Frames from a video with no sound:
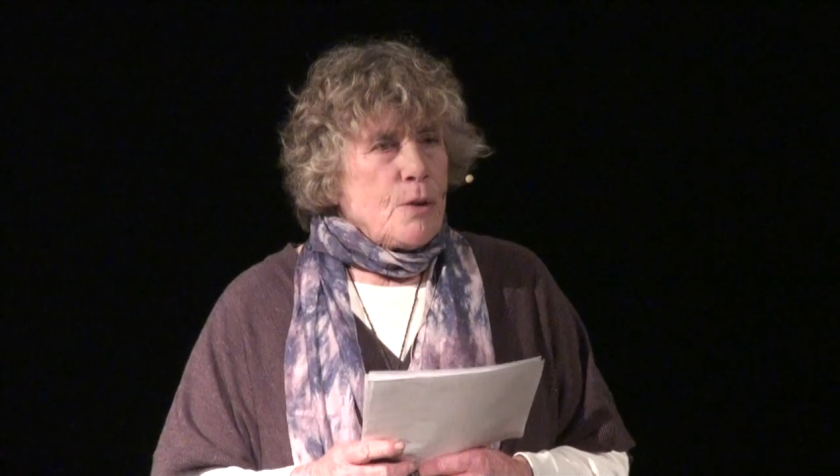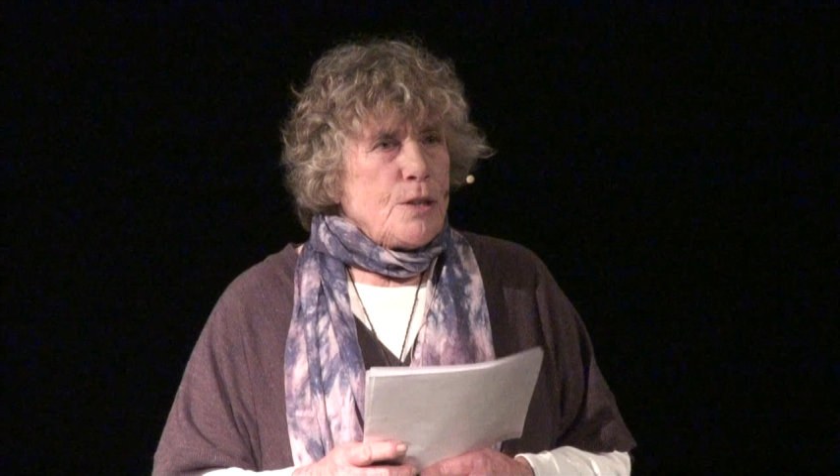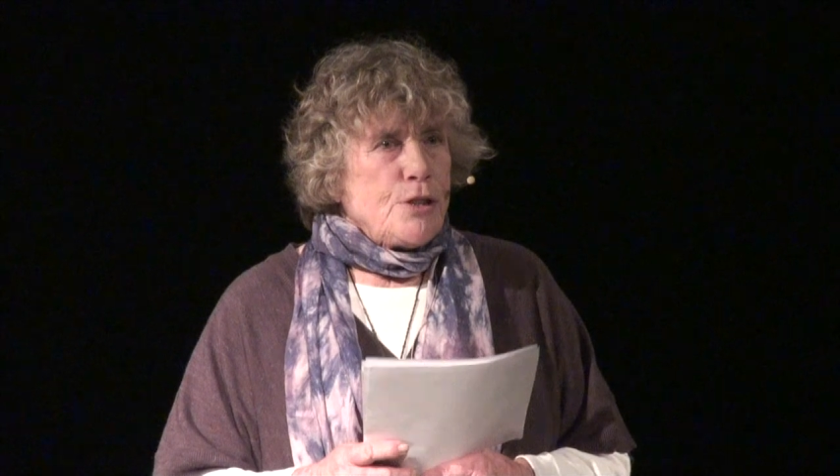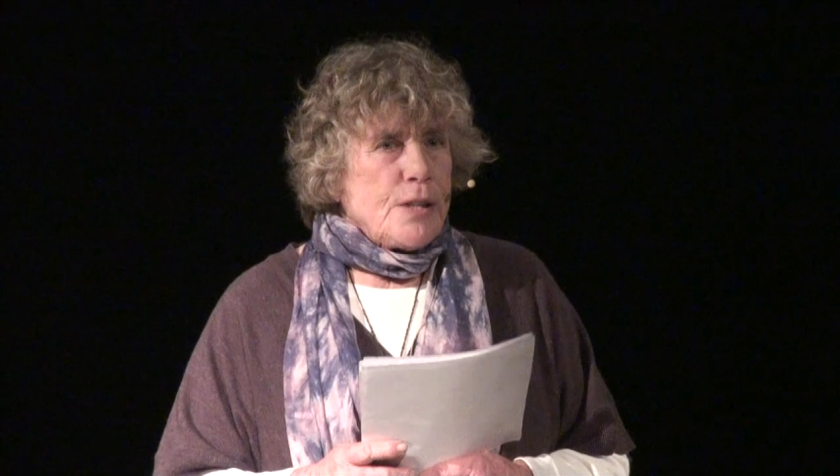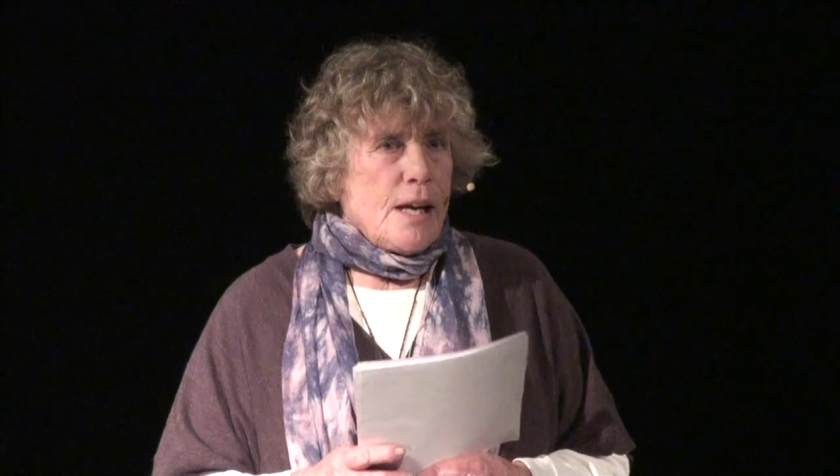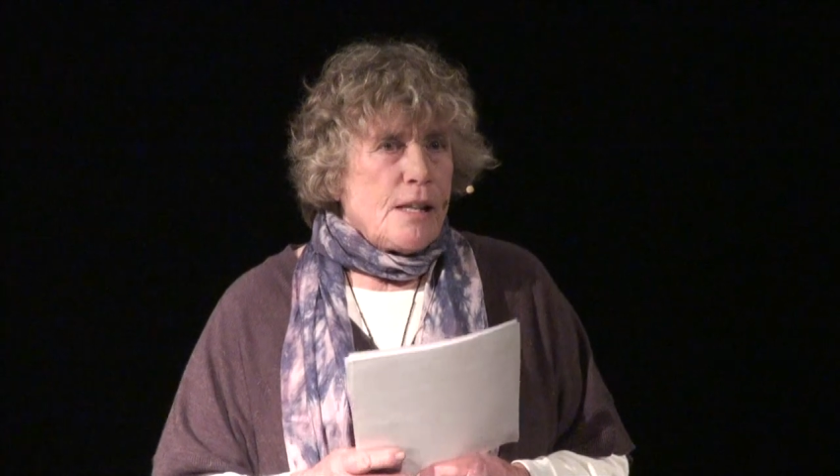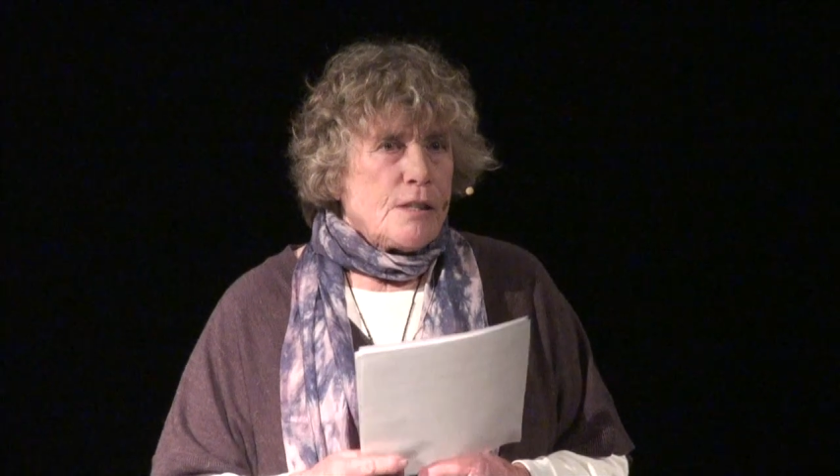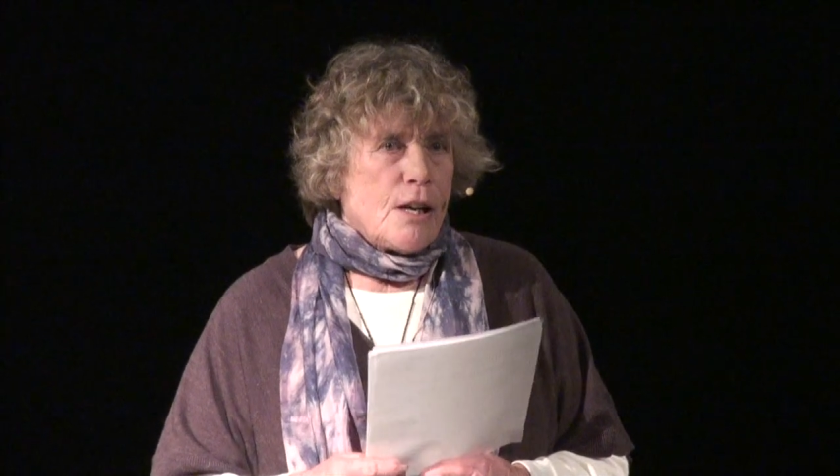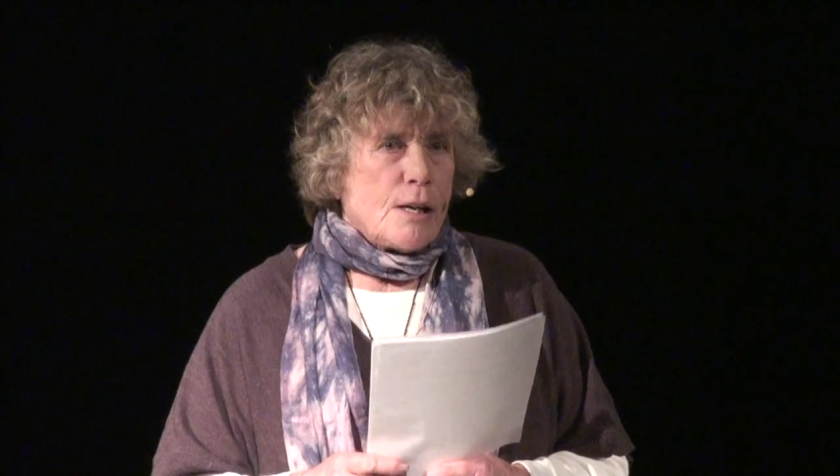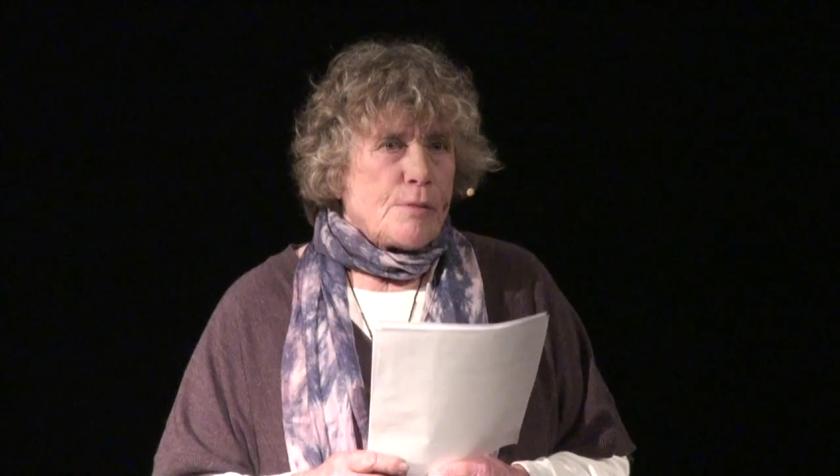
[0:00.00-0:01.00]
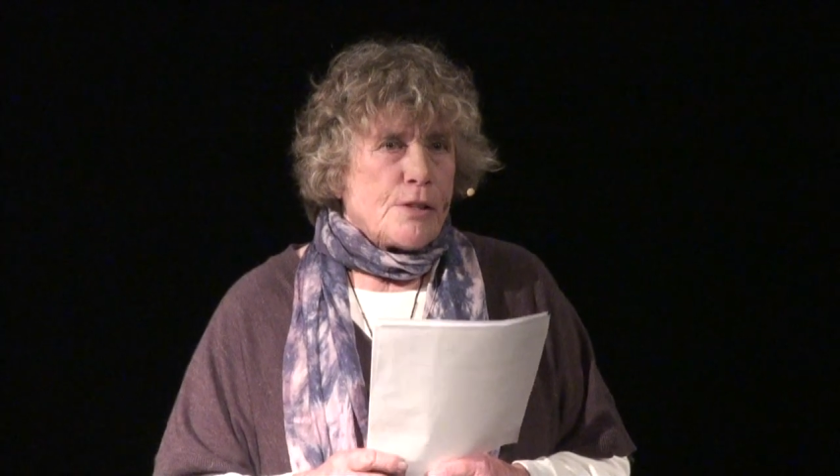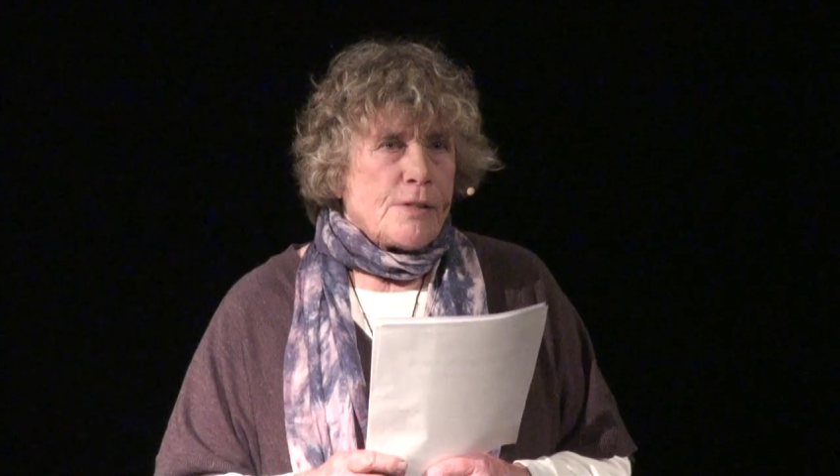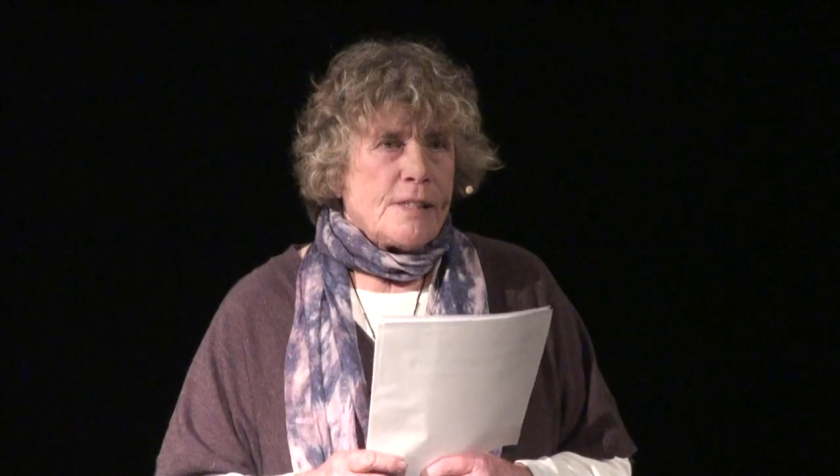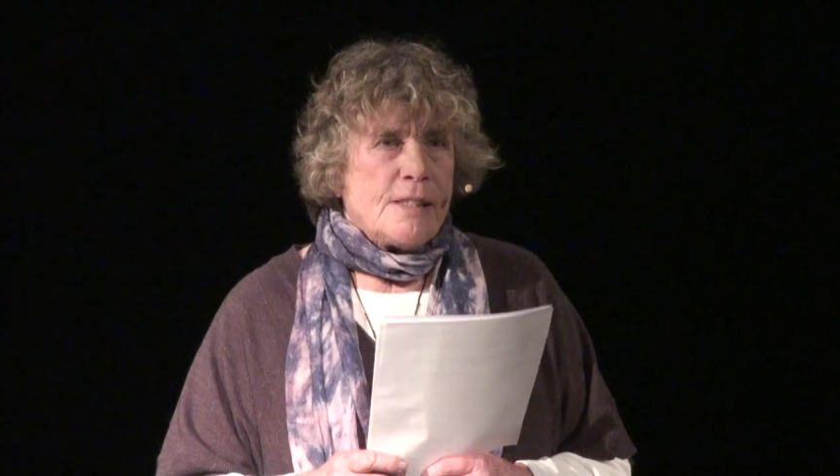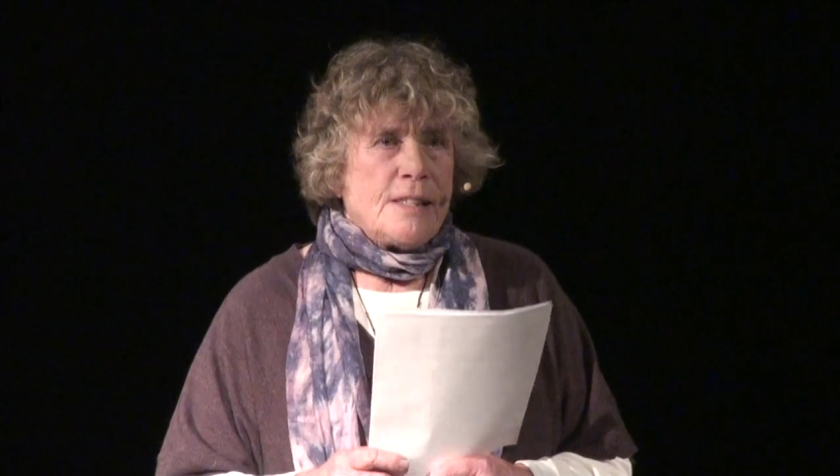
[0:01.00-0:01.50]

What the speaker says: We took helicopters